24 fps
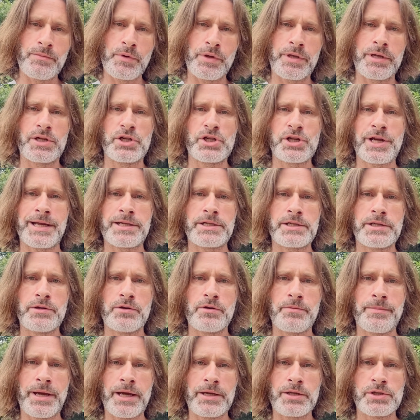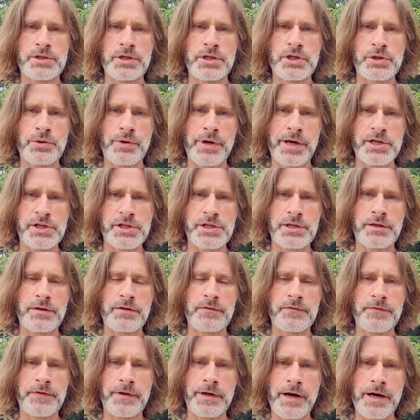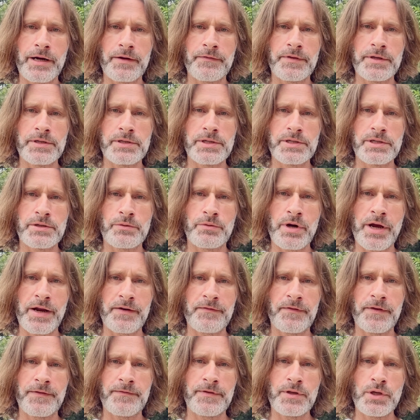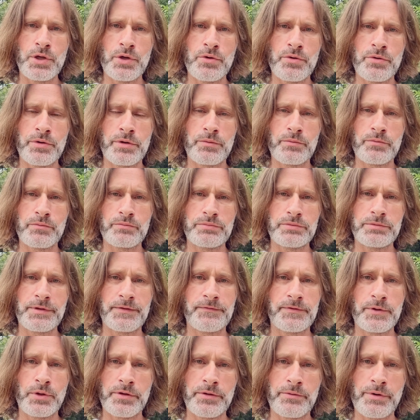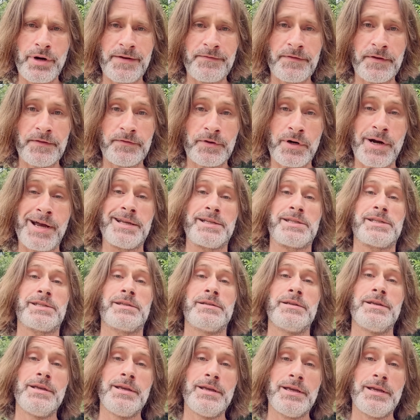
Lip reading: We can chat to you about your situation and figure out if this is the right fit for you and if you're the right fit for us.